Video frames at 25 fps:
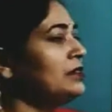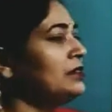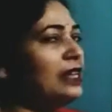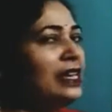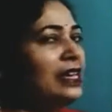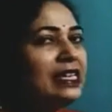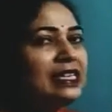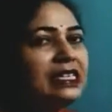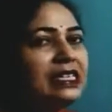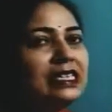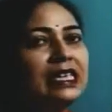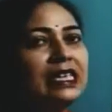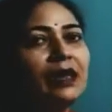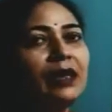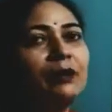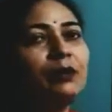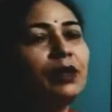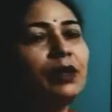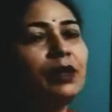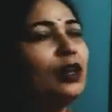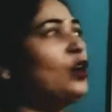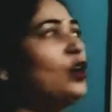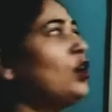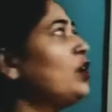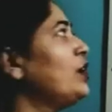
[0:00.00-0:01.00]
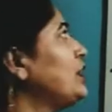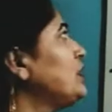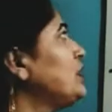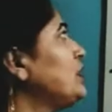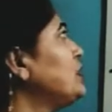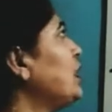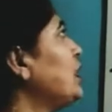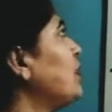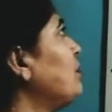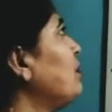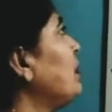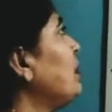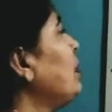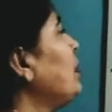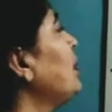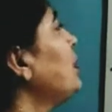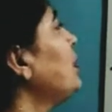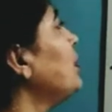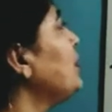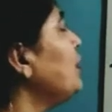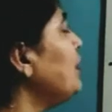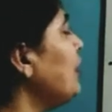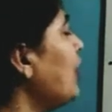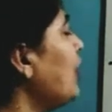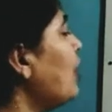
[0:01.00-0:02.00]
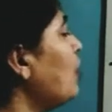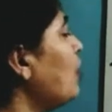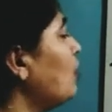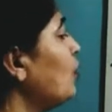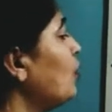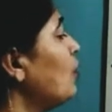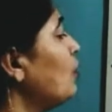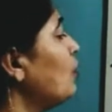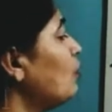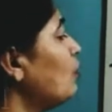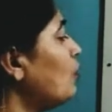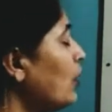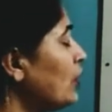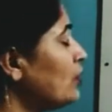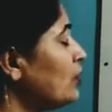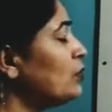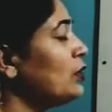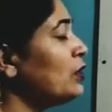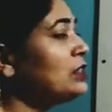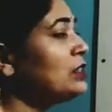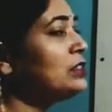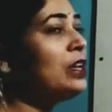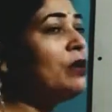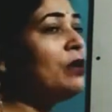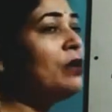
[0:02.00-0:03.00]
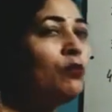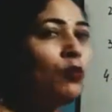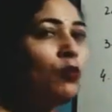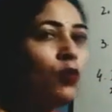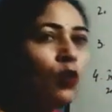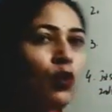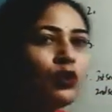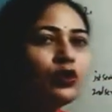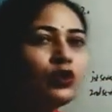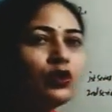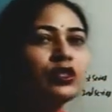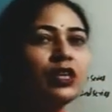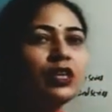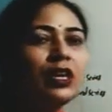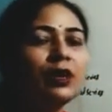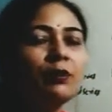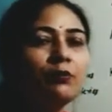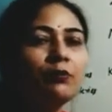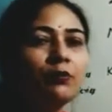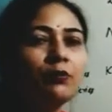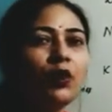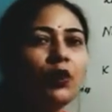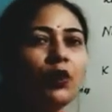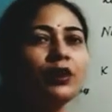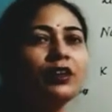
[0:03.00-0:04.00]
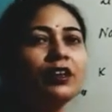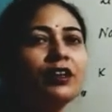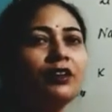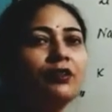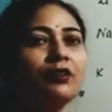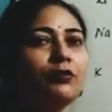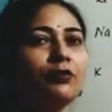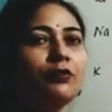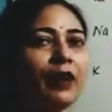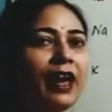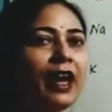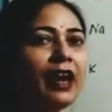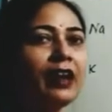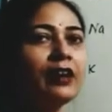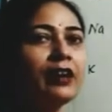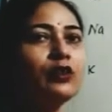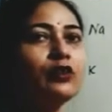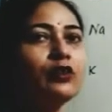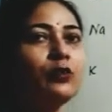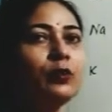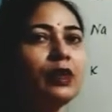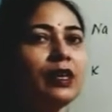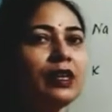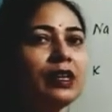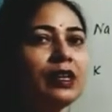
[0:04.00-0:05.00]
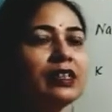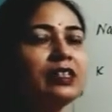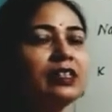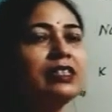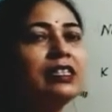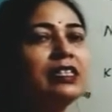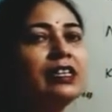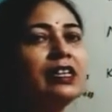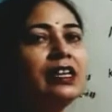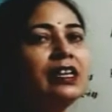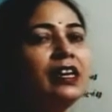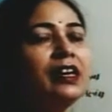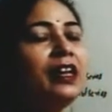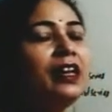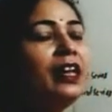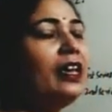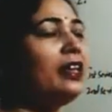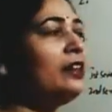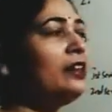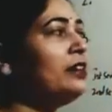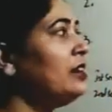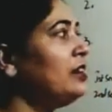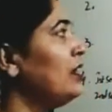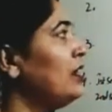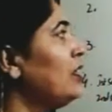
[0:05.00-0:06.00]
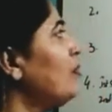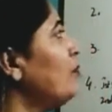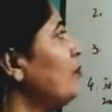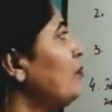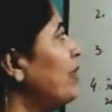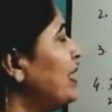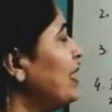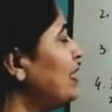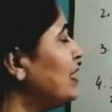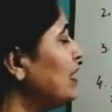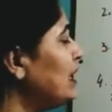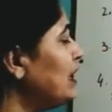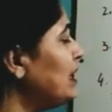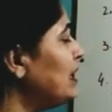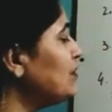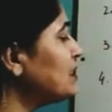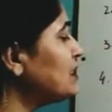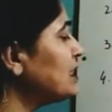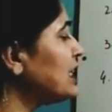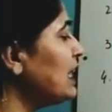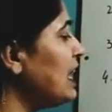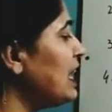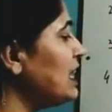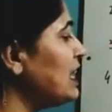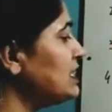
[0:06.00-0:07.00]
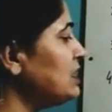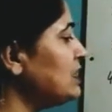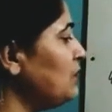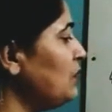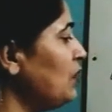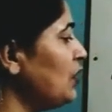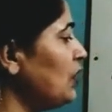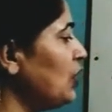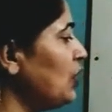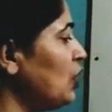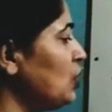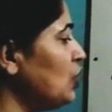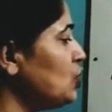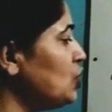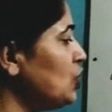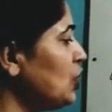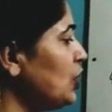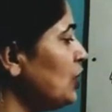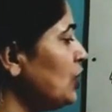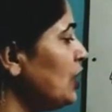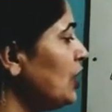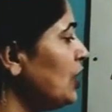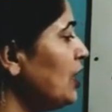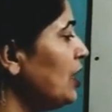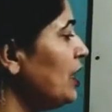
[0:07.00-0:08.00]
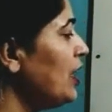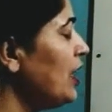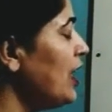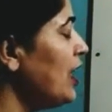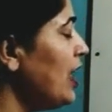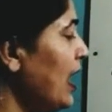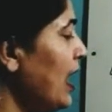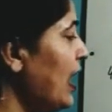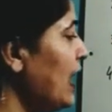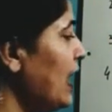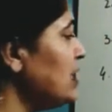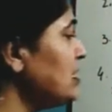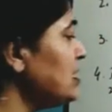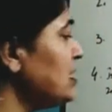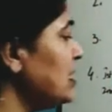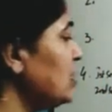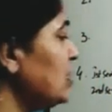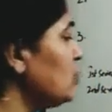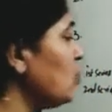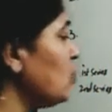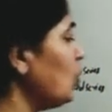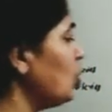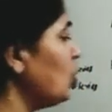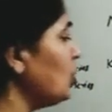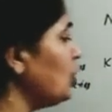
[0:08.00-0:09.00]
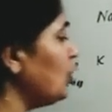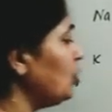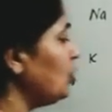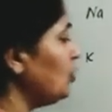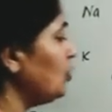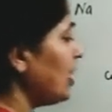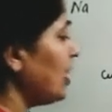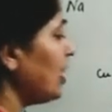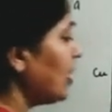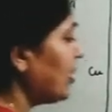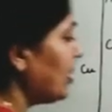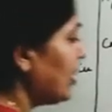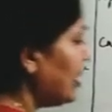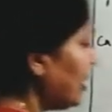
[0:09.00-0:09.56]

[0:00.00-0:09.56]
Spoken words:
this periodic table. Now, what was the most important fact to be considered in the Mendeleev's classification? As I told you that